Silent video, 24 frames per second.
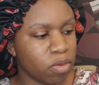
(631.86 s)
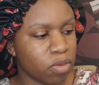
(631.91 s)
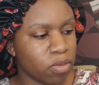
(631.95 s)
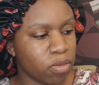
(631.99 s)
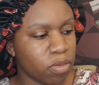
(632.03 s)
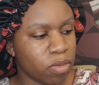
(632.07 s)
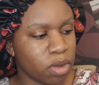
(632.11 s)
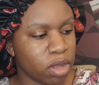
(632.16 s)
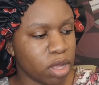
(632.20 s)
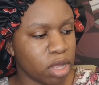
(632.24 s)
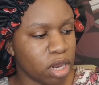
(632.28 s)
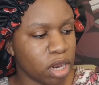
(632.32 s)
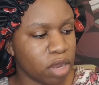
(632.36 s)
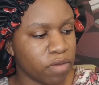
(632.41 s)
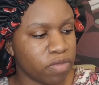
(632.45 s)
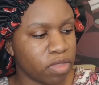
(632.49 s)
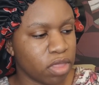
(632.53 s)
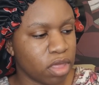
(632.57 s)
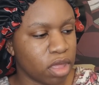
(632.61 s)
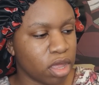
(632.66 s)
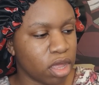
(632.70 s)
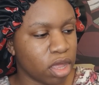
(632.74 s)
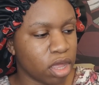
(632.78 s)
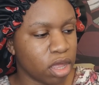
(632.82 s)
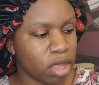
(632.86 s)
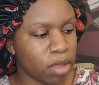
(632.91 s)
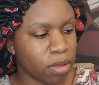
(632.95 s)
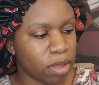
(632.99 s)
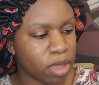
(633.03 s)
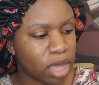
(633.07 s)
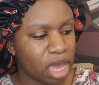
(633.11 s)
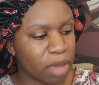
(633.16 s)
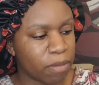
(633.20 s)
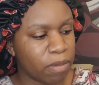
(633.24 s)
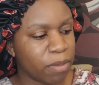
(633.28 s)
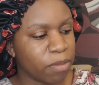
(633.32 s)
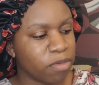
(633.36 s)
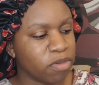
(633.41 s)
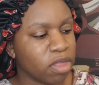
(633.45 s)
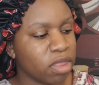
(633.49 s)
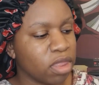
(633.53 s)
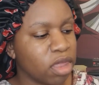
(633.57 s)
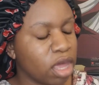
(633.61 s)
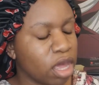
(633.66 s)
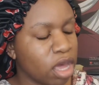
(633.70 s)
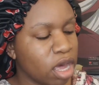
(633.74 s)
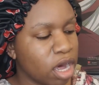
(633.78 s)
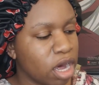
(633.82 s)
one of the gang members that
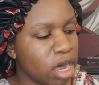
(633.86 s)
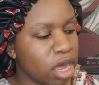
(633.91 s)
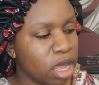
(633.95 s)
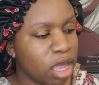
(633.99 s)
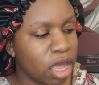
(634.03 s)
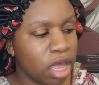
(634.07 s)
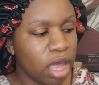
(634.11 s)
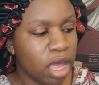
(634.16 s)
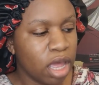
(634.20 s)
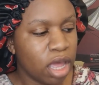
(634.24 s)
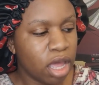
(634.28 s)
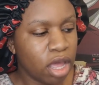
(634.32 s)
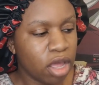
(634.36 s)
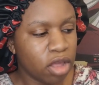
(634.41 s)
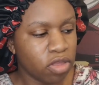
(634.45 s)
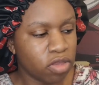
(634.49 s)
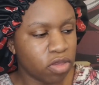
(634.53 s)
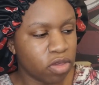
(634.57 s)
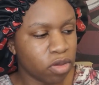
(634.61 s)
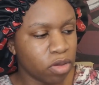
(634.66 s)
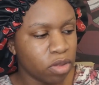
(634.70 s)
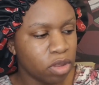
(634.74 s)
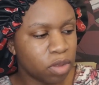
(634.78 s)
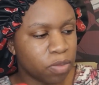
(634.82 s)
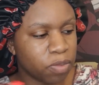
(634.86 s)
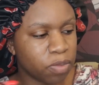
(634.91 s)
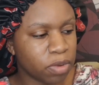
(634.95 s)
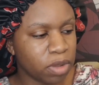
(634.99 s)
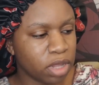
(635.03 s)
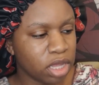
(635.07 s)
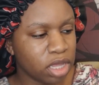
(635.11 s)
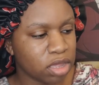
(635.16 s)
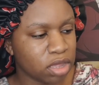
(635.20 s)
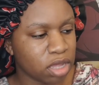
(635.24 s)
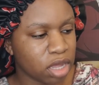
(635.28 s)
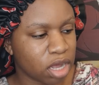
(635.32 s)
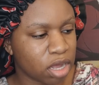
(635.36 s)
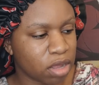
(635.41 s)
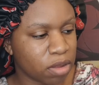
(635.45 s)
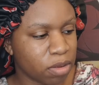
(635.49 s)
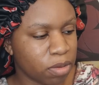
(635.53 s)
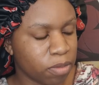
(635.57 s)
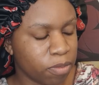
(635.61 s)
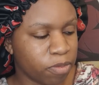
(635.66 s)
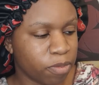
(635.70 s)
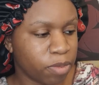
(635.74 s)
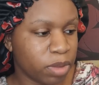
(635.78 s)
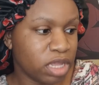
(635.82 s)
they caught to the police
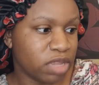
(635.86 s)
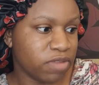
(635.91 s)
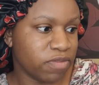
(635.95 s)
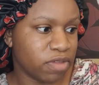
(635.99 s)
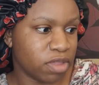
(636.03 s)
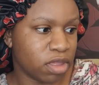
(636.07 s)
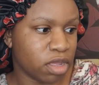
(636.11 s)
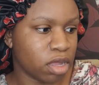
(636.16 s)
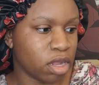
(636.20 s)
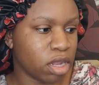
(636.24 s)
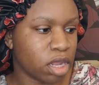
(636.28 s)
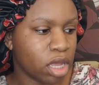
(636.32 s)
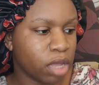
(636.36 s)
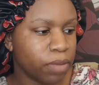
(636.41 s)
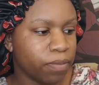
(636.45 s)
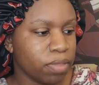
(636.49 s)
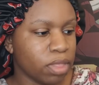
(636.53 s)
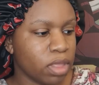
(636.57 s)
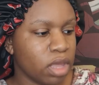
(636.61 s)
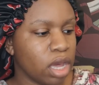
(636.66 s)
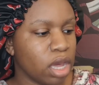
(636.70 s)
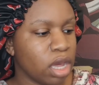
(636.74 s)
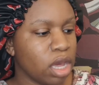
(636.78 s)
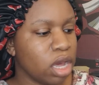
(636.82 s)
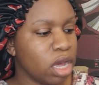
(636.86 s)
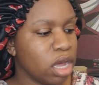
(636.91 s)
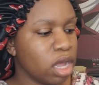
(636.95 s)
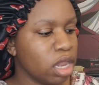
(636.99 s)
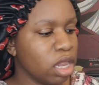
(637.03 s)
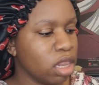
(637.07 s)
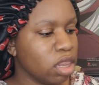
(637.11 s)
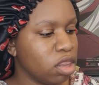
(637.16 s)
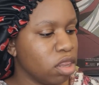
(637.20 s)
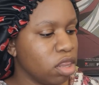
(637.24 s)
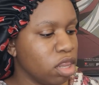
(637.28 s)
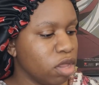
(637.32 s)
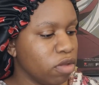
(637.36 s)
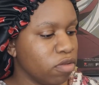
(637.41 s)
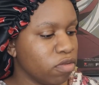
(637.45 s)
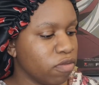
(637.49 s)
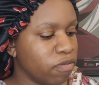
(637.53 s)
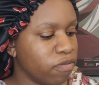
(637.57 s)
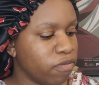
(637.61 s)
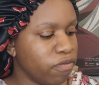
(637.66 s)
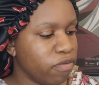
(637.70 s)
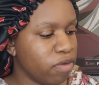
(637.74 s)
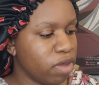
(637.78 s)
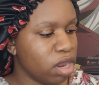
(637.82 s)
facility, and there's
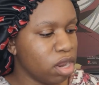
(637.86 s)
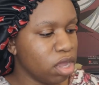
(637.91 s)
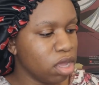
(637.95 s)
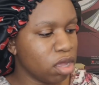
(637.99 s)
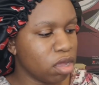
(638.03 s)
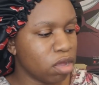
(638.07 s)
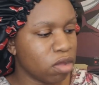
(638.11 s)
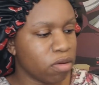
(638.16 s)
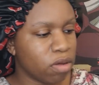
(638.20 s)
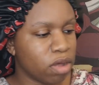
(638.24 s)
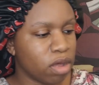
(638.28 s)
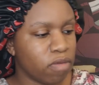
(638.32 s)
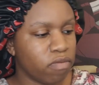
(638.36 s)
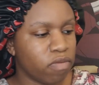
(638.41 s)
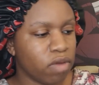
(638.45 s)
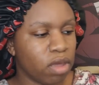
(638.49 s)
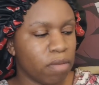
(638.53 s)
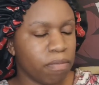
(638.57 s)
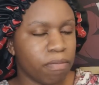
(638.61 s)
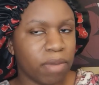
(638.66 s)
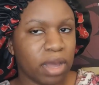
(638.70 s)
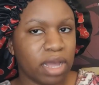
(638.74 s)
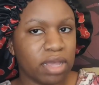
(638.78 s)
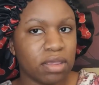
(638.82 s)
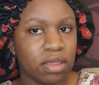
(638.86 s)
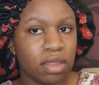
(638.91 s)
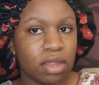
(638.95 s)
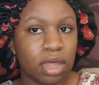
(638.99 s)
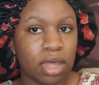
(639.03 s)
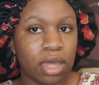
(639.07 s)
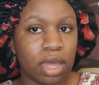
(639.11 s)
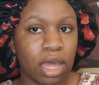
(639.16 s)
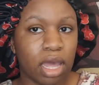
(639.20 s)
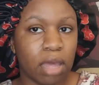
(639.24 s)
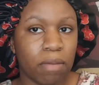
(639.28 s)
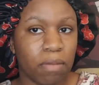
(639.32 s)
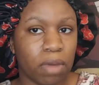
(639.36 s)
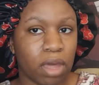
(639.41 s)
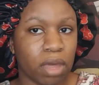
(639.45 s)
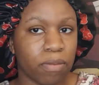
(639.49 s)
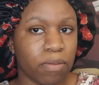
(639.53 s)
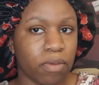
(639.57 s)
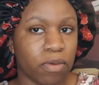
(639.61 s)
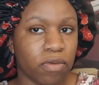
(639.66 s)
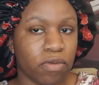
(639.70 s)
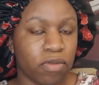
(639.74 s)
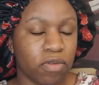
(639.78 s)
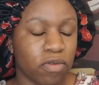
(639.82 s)
a video of him basically getting
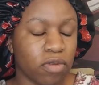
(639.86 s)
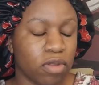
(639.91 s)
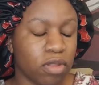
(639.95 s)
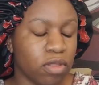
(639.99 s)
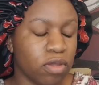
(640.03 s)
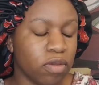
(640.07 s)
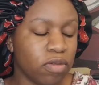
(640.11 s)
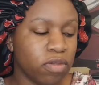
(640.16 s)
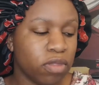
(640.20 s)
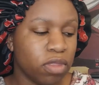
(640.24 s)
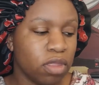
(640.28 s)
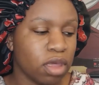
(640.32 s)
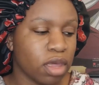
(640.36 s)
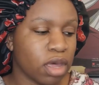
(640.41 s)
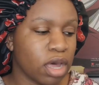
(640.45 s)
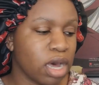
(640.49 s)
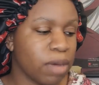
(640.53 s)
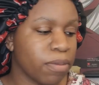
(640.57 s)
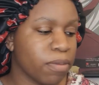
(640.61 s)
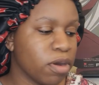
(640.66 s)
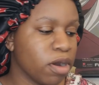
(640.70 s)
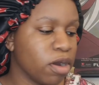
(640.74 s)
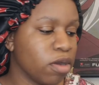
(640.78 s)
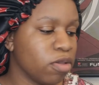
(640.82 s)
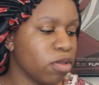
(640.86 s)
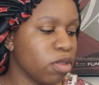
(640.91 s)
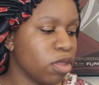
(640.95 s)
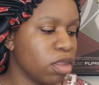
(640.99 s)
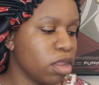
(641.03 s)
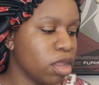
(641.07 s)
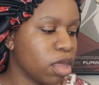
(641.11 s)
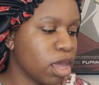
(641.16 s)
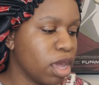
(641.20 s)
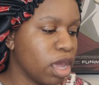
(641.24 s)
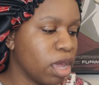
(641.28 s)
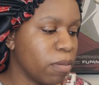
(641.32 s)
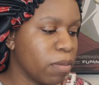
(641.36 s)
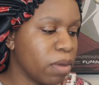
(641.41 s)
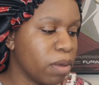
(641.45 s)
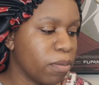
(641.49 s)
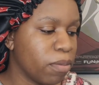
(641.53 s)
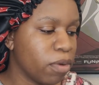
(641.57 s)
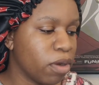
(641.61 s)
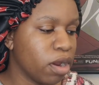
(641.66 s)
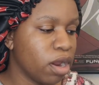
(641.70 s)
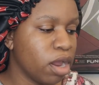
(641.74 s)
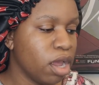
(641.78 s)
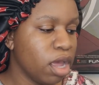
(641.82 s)
bamboozled and losing the cop car to the gang
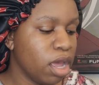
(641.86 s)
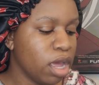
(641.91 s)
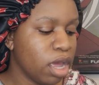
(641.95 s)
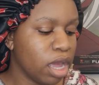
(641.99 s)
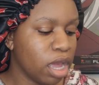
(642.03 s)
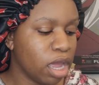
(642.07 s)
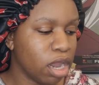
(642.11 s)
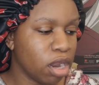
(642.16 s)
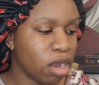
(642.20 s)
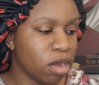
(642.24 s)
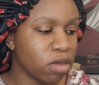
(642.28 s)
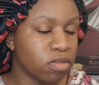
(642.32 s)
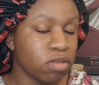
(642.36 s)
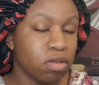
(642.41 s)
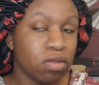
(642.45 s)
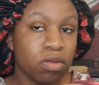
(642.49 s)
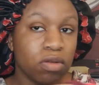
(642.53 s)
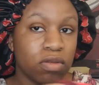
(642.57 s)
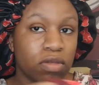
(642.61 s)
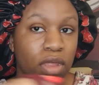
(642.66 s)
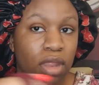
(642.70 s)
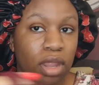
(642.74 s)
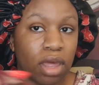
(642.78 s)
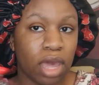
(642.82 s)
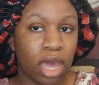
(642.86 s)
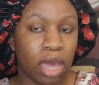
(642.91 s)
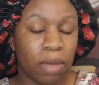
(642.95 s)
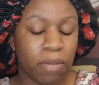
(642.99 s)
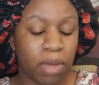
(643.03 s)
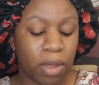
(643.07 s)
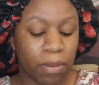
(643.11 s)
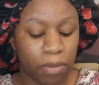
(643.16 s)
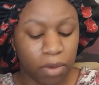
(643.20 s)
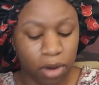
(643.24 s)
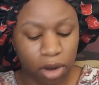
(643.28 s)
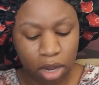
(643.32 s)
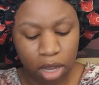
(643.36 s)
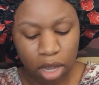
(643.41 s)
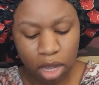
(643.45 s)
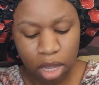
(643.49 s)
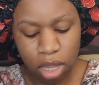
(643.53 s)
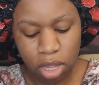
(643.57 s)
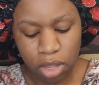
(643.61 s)
member, and also losing the gang member.